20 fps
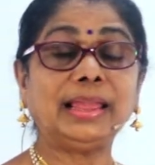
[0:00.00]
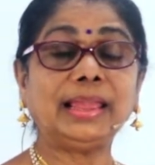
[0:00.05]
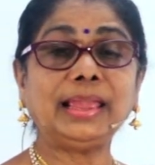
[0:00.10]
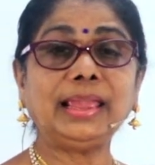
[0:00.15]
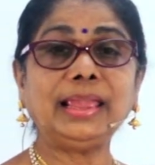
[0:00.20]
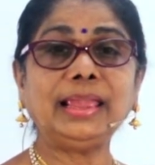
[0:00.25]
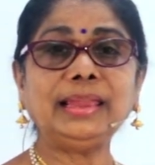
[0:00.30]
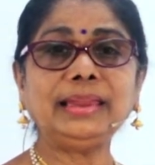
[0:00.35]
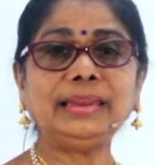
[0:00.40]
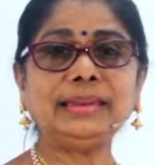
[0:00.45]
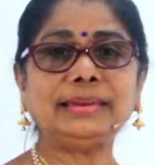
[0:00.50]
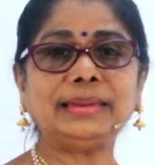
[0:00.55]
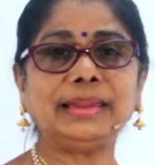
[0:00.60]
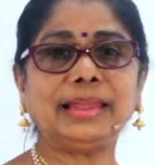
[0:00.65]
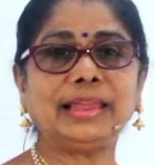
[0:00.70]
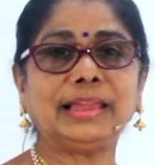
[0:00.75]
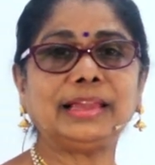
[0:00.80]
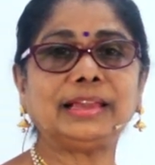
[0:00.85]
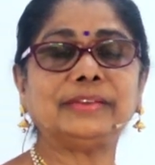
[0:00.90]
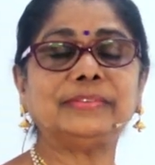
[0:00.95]
8
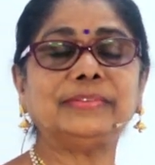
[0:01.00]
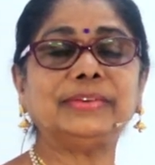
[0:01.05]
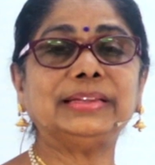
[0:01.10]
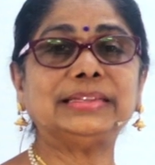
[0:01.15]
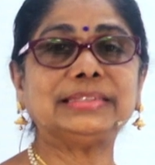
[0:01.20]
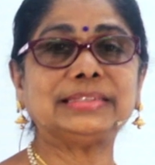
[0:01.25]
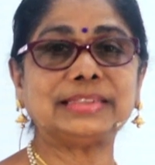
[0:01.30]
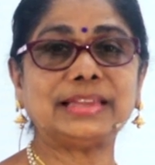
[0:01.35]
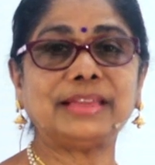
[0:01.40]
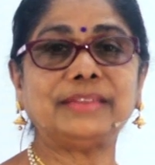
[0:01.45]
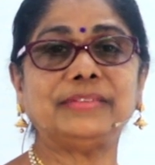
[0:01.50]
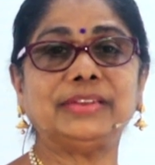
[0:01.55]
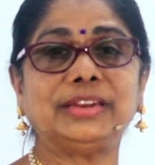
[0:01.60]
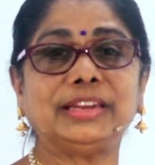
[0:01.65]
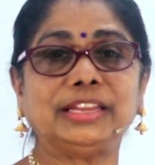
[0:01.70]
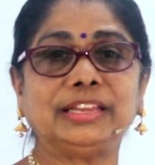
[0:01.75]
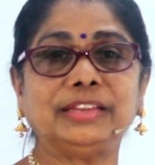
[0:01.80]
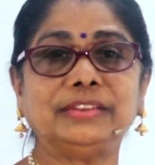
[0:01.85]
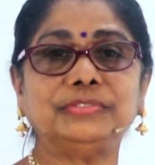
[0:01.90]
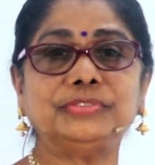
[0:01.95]
take away
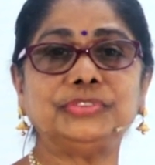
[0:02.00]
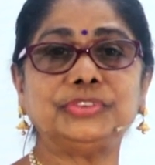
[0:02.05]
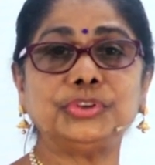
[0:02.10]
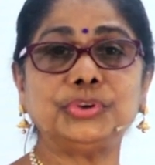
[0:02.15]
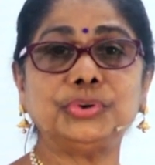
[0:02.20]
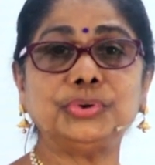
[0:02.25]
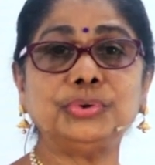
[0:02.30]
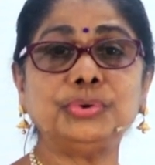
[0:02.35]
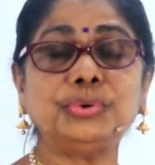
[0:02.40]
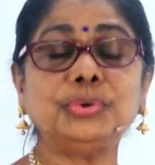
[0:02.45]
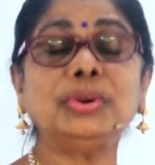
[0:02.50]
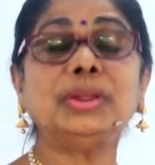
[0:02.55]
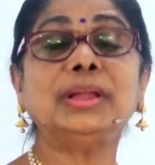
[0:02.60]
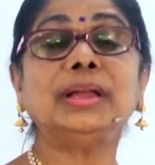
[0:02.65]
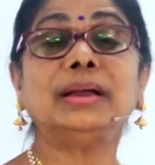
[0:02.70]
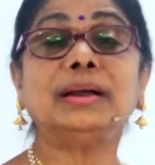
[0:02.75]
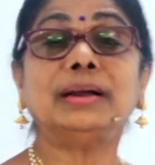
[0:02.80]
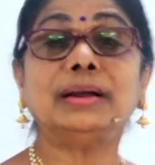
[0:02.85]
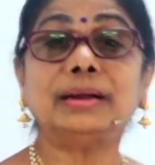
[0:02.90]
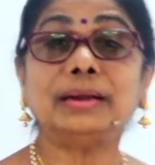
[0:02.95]
7 gives you
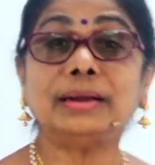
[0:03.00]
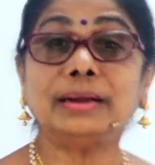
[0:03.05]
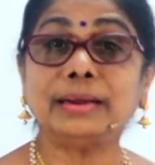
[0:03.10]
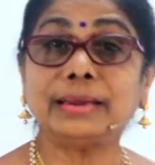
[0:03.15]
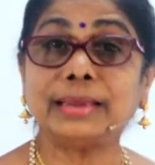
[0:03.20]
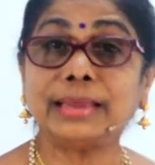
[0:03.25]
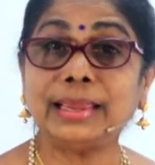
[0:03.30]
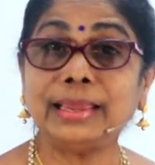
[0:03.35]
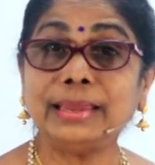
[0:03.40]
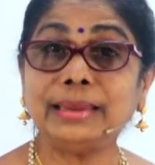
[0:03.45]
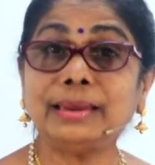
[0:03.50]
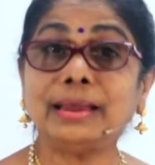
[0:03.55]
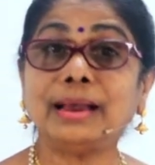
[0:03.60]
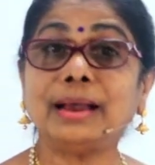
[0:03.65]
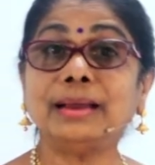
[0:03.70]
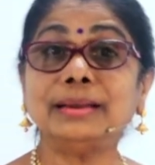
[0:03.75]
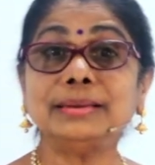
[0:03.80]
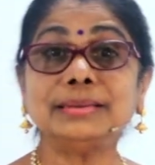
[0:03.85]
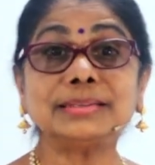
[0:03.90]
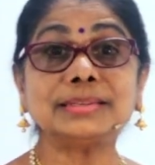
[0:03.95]
again
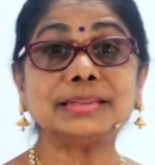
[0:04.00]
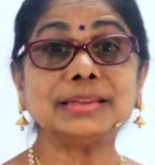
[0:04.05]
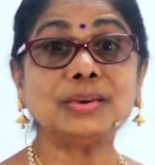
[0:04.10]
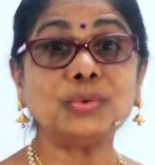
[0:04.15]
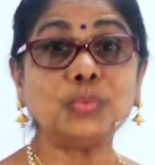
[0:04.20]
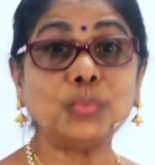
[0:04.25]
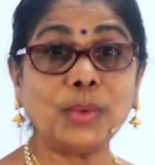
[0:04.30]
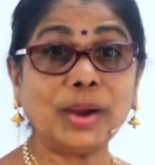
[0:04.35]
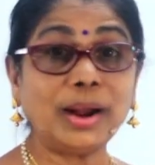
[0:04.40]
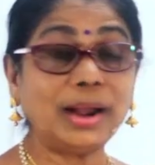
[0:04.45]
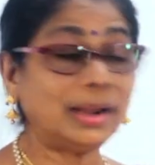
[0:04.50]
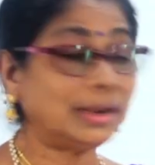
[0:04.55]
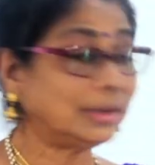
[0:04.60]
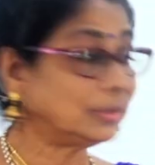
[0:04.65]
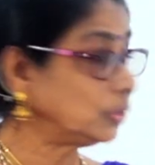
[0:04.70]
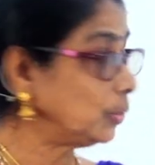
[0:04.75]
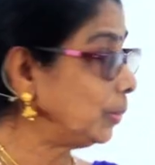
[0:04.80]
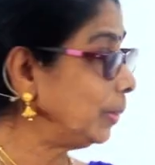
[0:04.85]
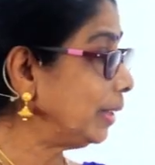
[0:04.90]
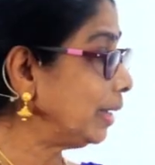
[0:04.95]
answer 1.
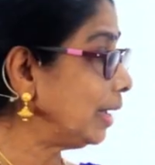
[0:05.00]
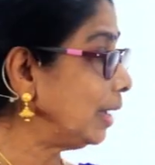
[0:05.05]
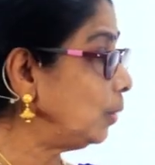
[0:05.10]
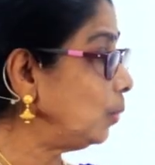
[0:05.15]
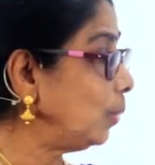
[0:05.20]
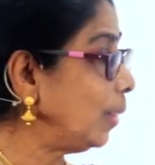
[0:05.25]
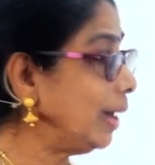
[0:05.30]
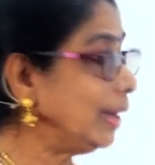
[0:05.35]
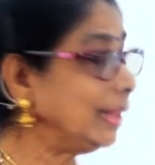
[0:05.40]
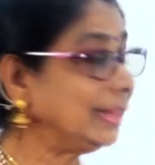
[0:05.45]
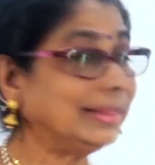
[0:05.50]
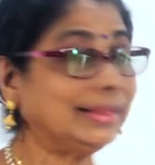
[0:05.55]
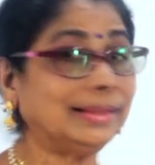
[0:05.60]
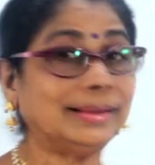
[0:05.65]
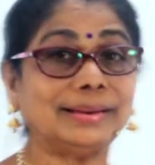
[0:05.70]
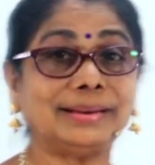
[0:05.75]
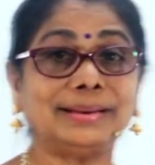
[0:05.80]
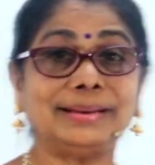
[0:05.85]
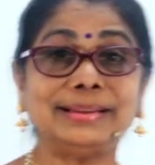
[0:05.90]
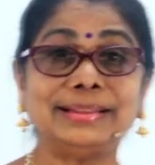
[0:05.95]
So we write 1 in
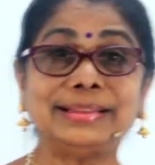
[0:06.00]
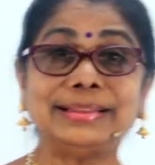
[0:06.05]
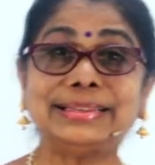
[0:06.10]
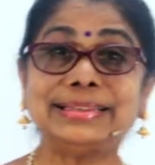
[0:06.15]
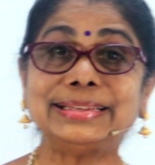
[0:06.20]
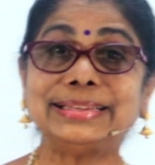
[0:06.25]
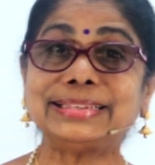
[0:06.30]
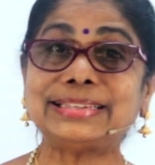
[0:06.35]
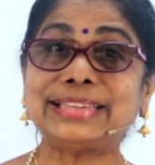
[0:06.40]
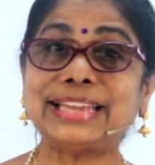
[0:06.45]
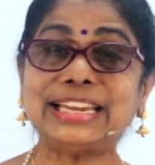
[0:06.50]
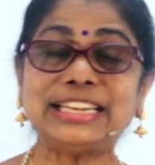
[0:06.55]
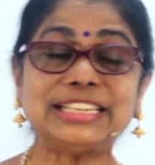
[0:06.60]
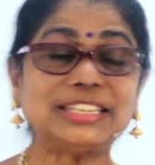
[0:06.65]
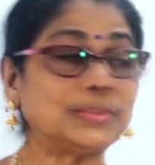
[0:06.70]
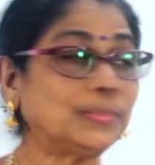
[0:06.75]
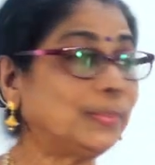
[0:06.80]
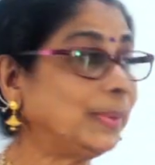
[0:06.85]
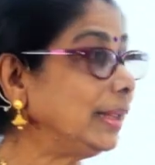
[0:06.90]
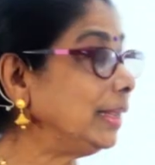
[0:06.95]
the
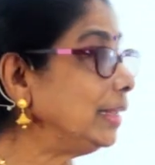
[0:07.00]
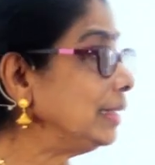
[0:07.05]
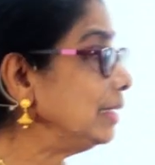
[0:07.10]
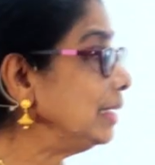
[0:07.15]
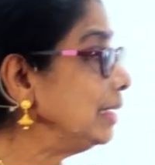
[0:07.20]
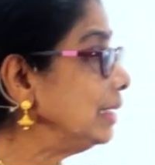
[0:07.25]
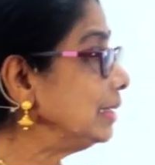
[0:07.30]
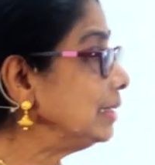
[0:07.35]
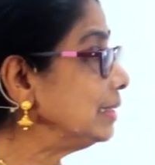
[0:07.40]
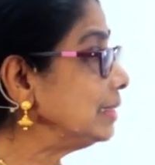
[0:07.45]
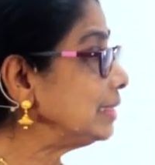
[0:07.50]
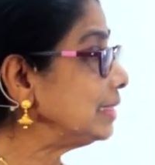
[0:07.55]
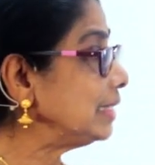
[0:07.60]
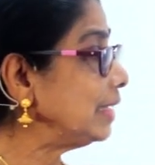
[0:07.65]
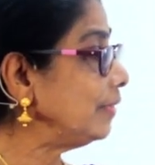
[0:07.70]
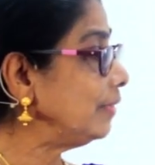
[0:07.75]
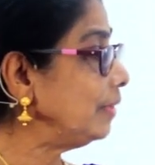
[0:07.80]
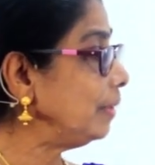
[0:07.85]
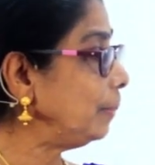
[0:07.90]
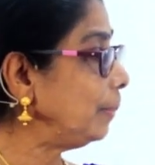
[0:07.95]
tens place.
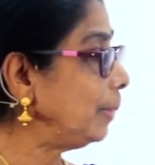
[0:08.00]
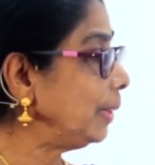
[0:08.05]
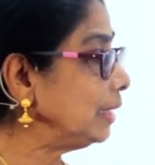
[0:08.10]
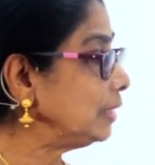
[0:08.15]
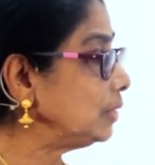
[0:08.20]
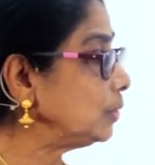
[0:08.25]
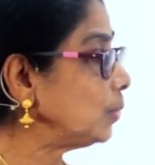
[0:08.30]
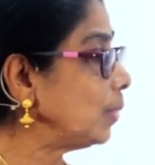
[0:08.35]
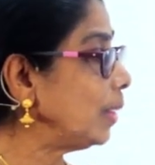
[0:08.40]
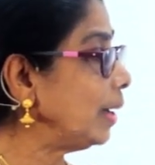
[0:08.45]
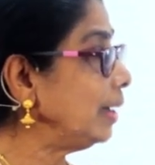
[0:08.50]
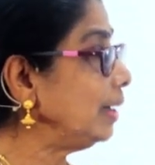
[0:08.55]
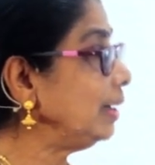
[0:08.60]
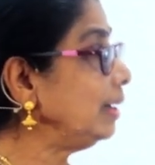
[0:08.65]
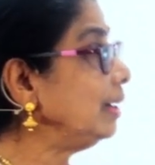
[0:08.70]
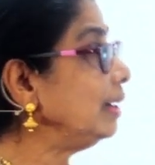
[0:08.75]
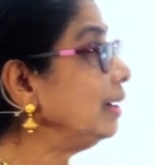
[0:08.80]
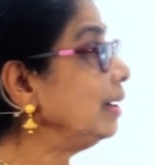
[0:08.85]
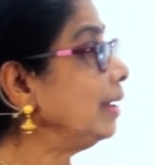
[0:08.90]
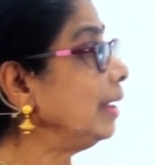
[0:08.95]
7 plus 1,
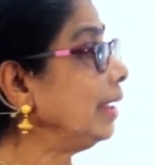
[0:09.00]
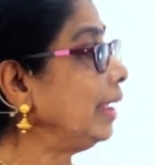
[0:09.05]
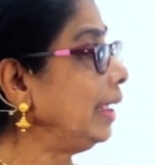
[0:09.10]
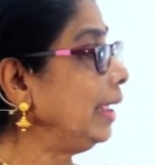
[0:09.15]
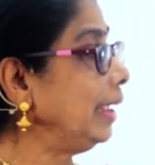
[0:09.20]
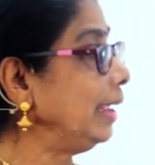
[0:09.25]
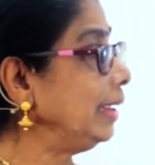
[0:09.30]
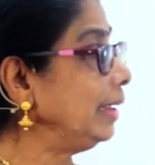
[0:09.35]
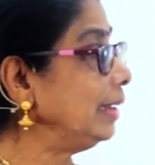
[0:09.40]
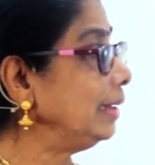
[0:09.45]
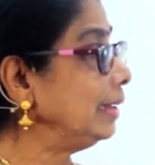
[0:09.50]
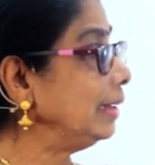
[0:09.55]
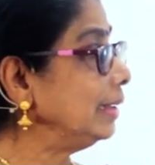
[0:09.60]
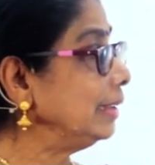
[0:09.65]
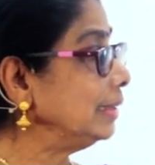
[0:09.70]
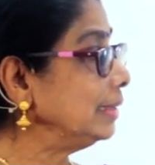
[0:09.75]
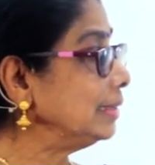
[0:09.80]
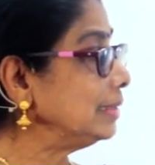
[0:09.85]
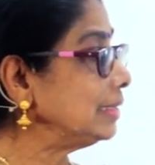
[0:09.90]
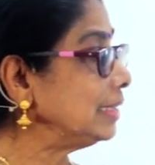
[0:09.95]
8.
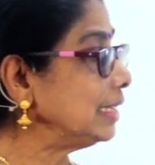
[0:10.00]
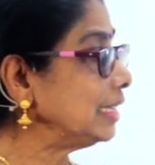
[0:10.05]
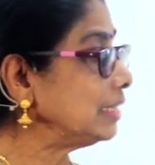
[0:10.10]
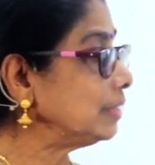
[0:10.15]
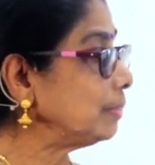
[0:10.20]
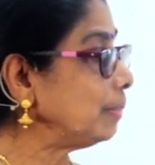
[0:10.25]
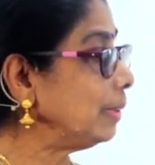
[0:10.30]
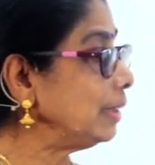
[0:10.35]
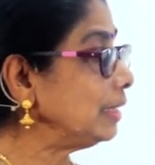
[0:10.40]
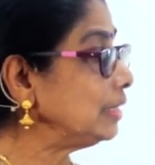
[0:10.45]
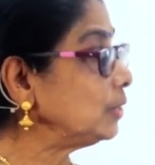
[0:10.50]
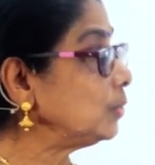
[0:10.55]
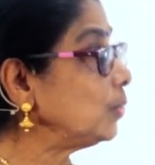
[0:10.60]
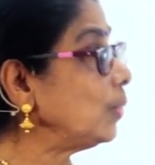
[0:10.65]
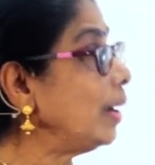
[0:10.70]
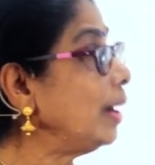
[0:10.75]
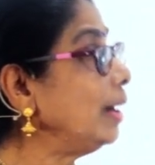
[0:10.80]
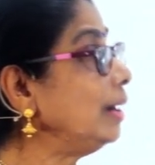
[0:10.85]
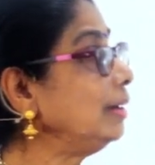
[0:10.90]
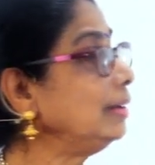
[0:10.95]
6 plus
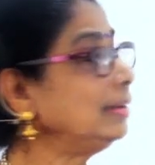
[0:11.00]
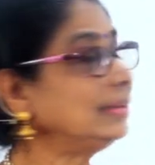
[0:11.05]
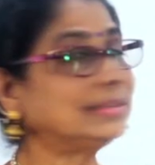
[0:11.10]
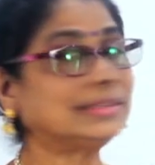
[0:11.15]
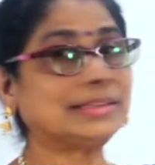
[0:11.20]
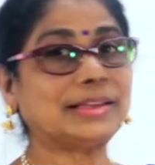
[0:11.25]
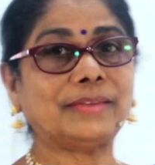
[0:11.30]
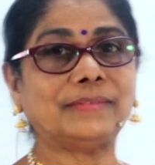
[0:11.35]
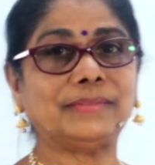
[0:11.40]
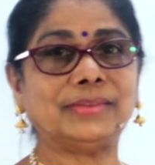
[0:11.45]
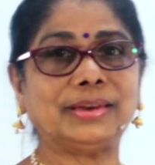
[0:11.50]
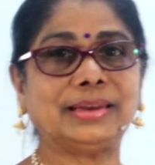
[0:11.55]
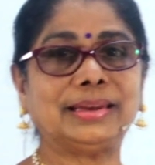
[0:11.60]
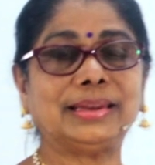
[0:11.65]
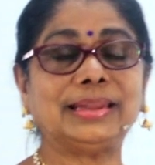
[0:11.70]
1, 7.